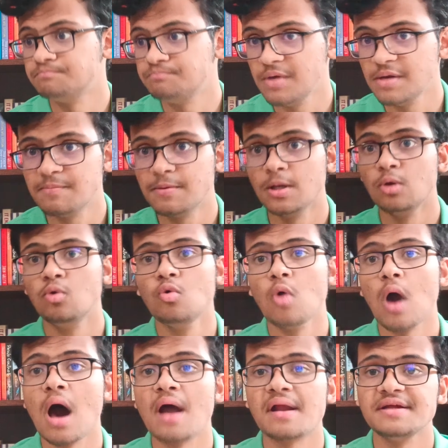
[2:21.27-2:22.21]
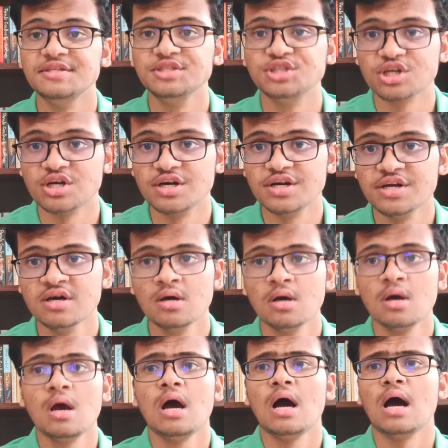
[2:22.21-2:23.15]
people who are injured,
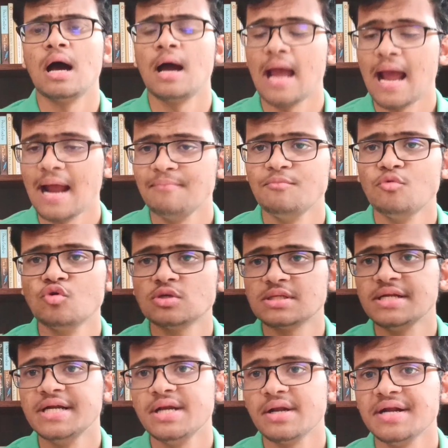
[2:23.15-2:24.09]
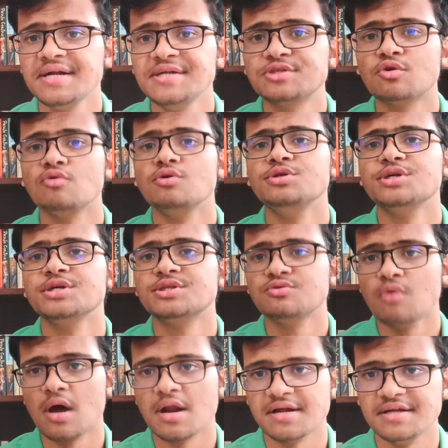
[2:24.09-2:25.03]
and mostly treat soldiers
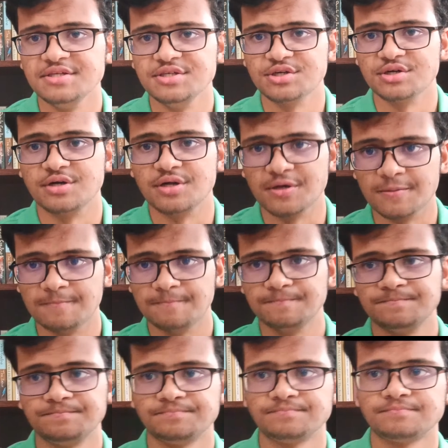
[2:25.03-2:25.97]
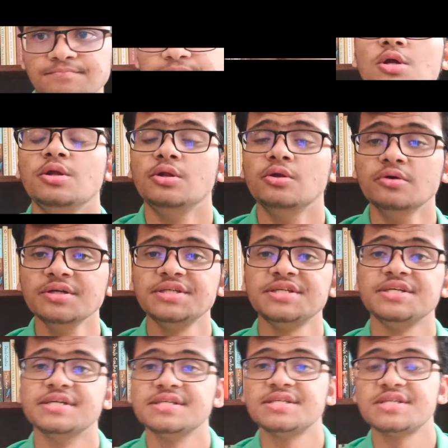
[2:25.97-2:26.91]
who are injured.
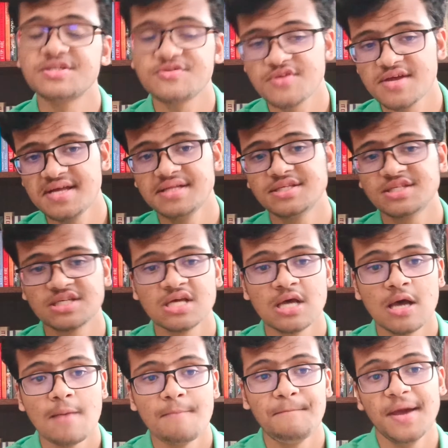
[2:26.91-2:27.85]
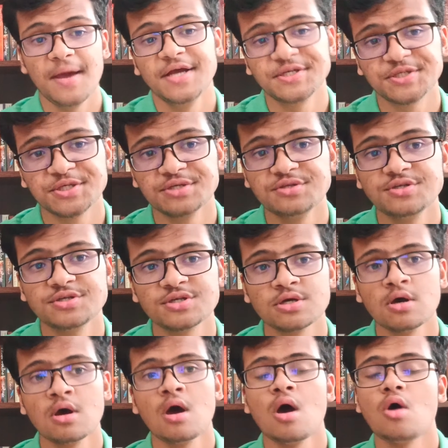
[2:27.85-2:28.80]
Lucius treats
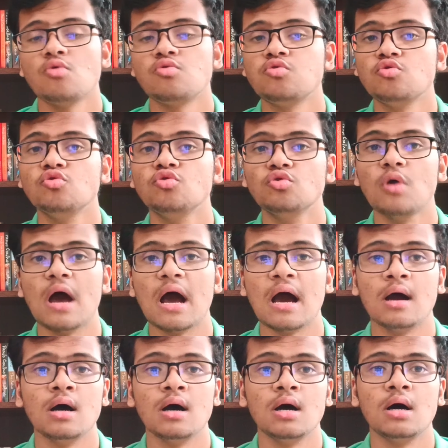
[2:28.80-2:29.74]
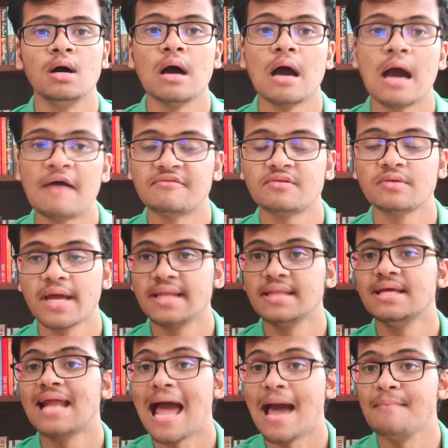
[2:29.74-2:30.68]
patients who have to
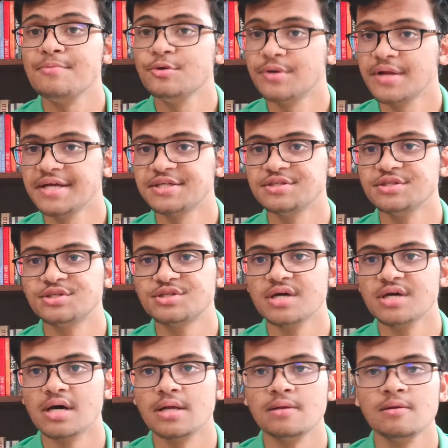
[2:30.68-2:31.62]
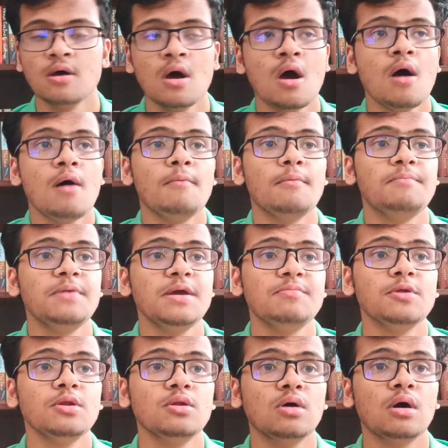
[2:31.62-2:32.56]
get their amputations done,
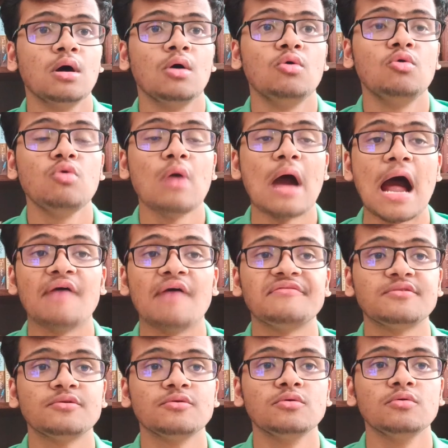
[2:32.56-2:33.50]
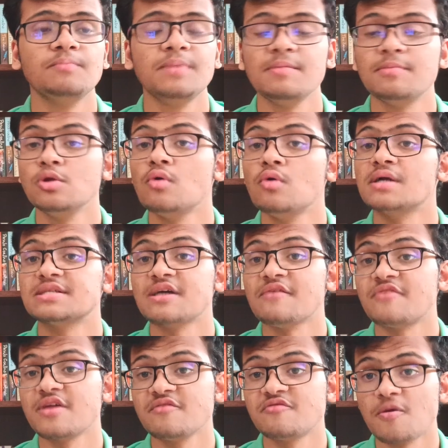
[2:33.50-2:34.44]
people who are
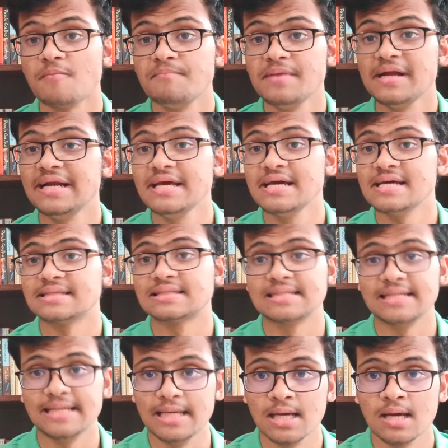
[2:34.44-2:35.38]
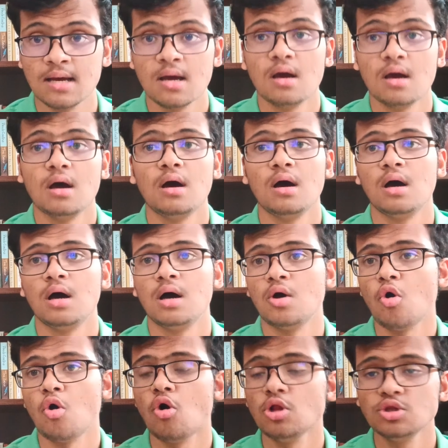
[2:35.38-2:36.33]
suffering from PTSD.
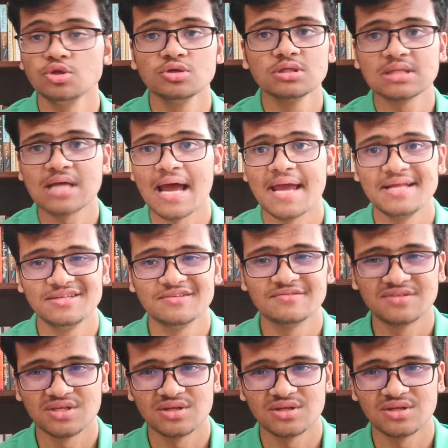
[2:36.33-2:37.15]
All those kinds